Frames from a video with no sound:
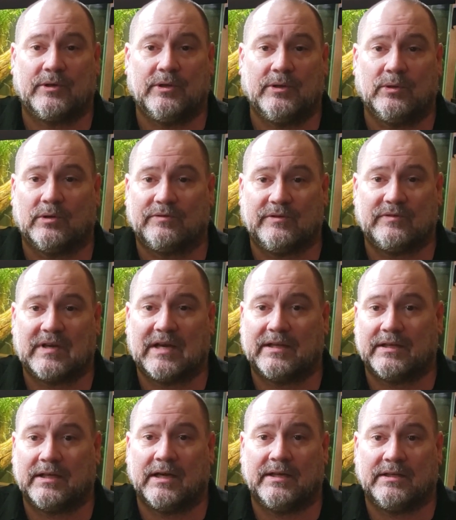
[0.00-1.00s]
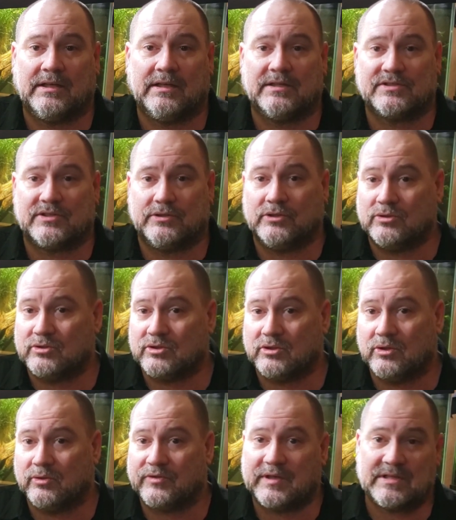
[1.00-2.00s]
for you, or if you've got any ideas that you
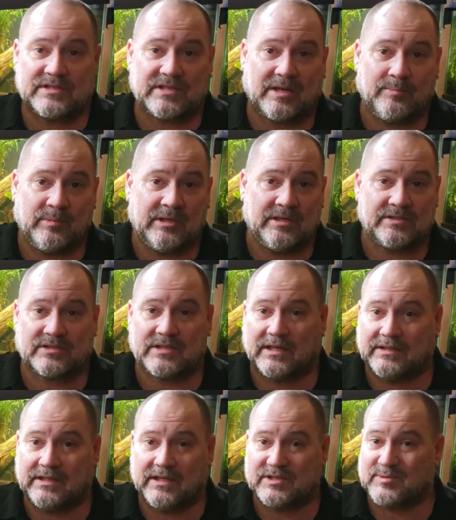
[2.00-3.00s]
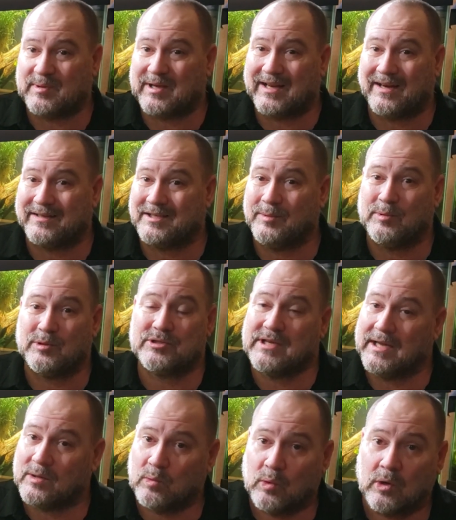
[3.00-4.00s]
do, things I missed, ideas about how to keep your
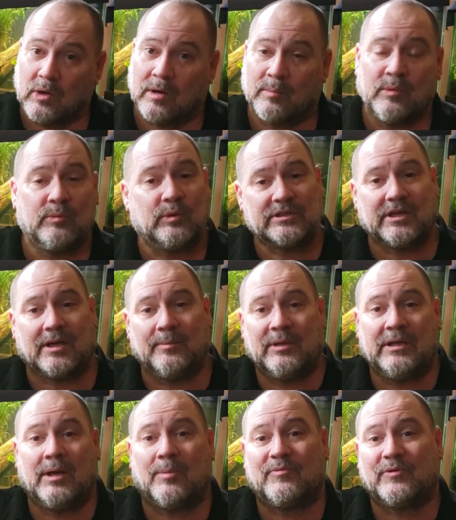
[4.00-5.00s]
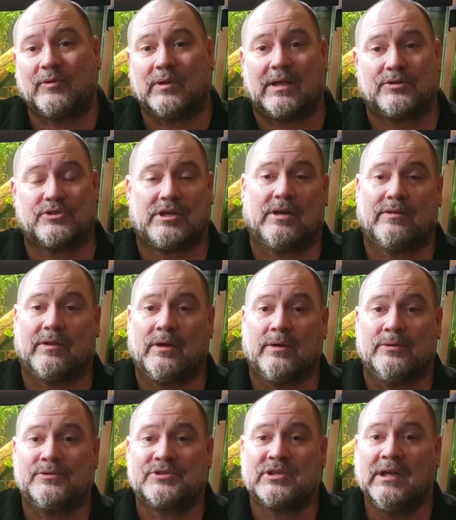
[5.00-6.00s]
tank warm would come in helpful. I'll share
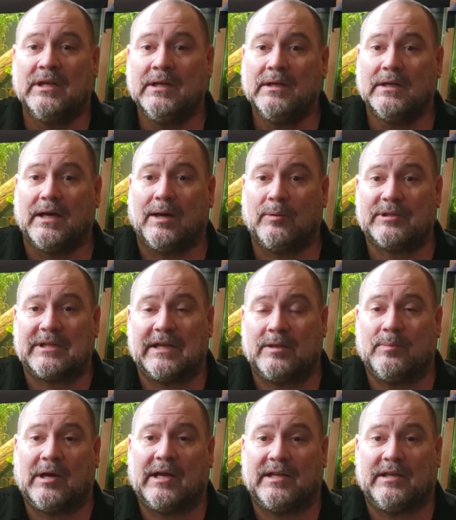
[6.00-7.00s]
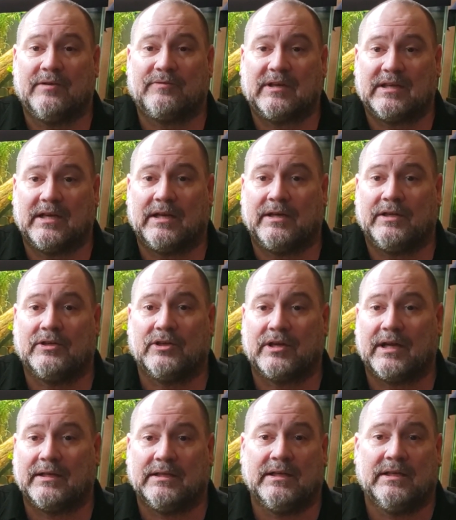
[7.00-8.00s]
those with anybody if I get any good
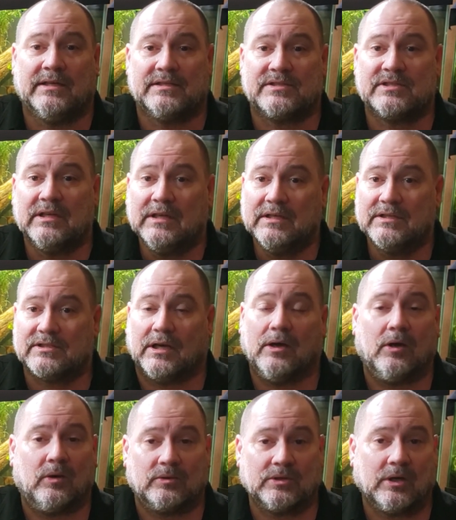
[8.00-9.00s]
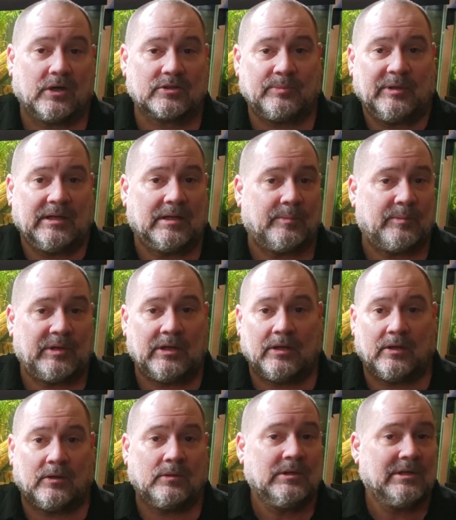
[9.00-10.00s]
ideas. So talk to me, let me
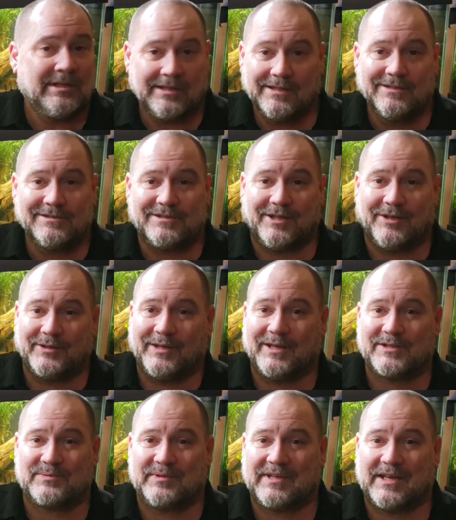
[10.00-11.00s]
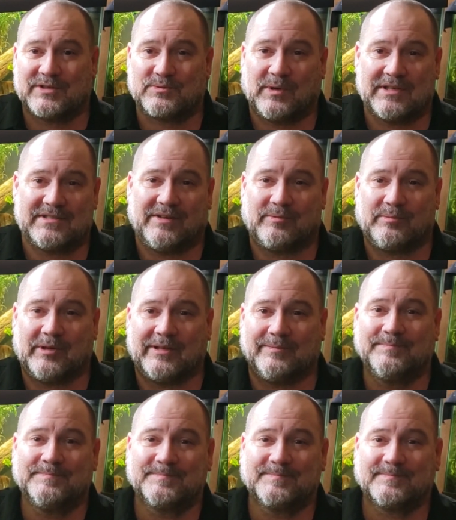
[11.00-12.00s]
know. See you on the next one. Thanks for watching, everybody.